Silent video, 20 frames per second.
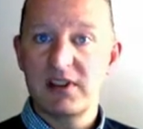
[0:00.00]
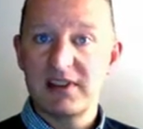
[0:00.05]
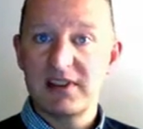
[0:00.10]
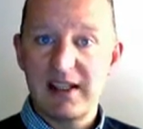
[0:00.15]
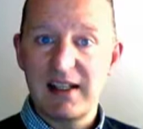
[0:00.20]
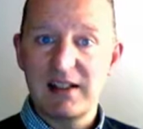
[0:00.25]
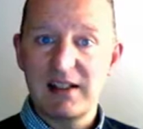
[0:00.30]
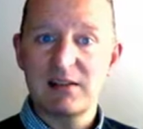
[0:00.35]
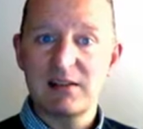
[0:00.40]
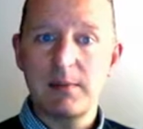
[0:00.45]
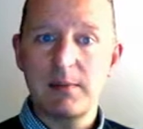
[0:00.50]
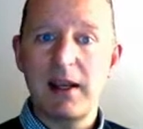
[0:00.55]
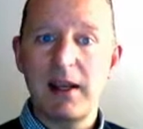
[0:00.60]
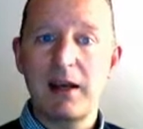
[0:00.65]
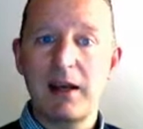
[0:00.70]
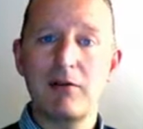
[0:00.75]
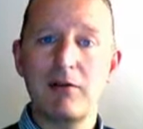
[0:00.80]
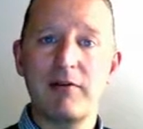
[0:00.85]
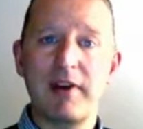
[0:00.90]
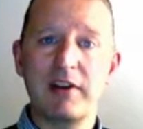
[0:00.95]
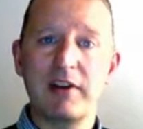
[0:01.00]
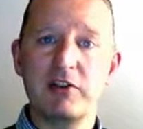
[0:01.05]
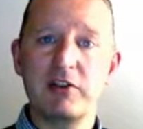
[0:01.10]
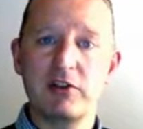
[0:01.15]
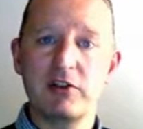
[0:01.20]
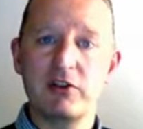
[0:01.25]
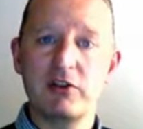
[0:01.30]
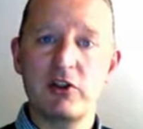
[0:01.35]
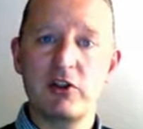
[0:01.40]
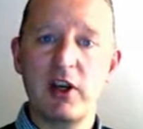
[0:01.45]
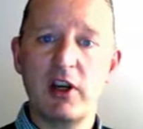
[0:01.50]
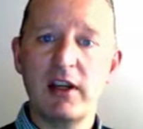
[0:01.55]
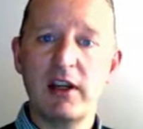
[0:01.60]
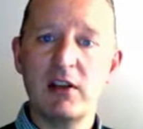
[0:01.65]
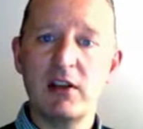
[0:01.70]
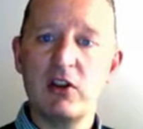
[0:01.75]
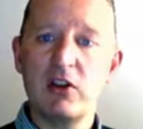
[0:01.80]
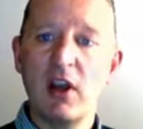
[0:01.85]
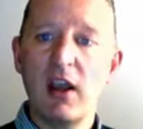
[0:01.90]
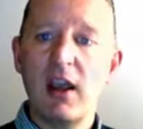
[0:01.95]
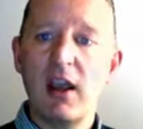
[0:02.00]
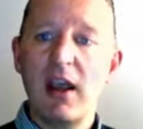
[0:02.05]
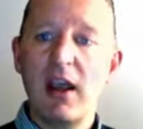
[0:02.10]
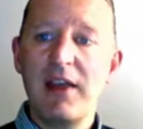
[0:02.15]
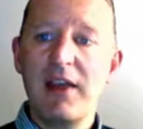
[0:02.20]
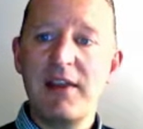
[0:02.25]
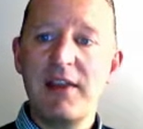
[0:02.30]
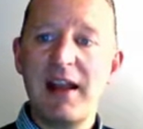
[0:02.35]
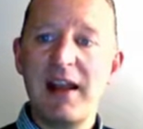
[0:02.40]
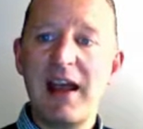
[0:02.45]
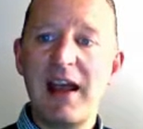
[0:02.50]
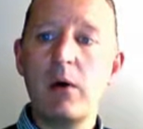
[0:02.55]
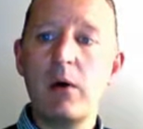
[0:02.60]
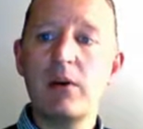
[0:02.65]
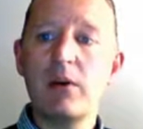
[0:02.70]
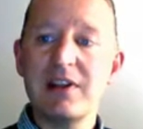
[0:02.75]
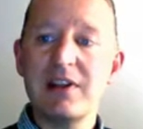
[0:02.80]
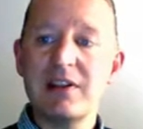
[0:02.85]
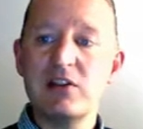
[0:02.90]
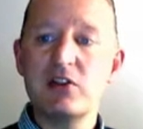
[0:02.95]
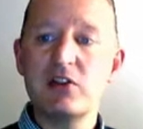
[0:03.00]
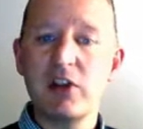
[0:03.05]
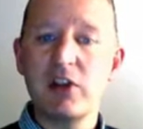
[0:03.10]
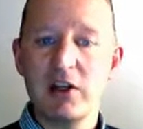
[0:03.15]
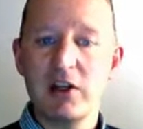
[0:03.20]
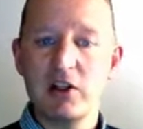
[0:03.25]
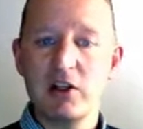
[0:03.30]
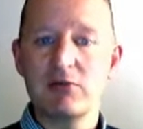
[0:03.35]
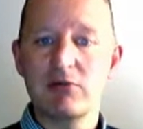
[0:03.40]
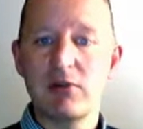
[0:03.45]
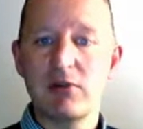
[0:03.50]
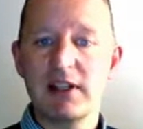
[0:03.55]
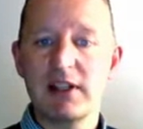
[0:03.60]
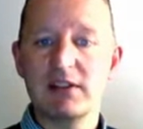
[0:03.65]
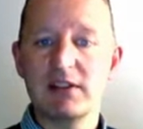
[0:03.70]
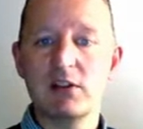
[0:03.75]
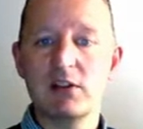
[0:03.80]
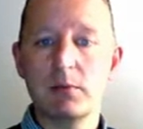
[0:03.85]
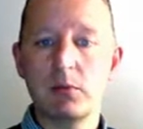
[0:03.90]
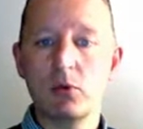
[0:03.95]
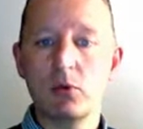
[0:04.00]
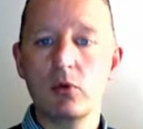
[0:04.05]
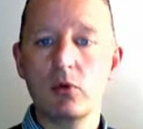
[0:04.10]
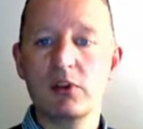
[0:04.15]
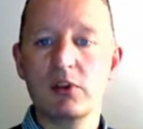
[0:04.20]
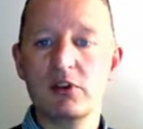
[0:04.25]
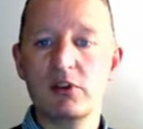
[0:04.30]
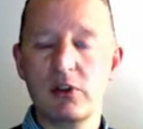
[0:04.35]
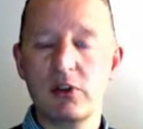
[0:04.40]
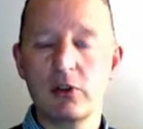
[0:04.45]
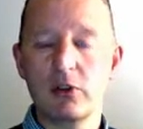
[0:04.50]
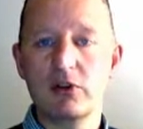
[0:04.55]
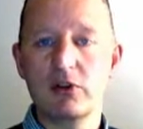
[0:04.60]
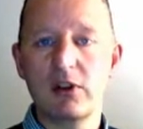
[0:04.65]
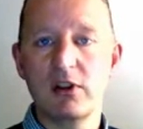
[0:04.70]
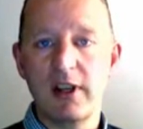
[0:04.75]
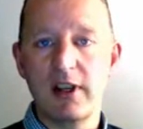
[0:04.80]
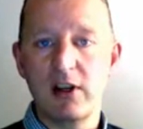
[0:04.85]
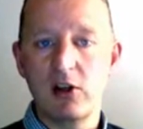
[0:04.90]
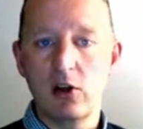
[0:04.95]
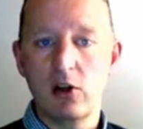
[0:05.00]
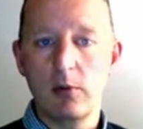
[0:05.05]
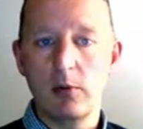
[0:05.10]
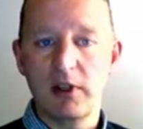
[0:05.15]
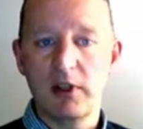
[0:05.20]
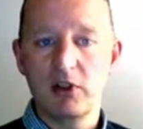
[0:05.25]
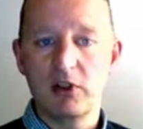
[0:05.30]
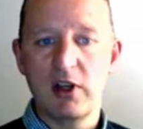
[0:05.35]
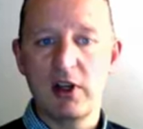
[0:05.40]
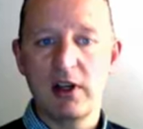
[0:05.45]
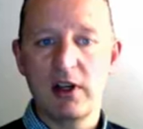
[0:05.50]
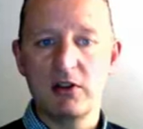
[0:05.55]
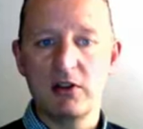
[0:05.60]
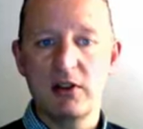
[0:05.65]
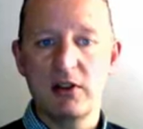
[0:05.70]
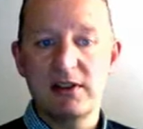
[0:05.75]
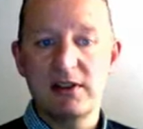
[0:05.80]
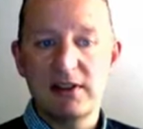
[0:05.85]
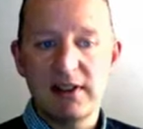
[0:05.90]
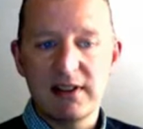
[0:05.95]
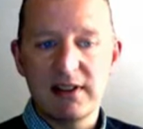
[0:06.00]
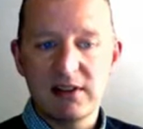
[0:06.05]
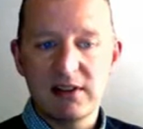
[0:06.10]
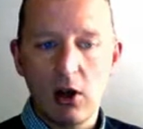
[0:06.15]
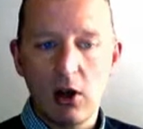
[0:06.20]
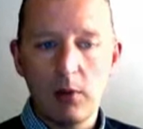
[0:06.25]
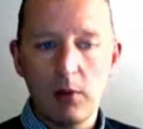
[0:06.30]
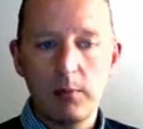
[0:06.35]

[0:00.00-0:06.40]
What does it tell us about how fashions change, and then how are these changes related to broader social and economic change? Here's an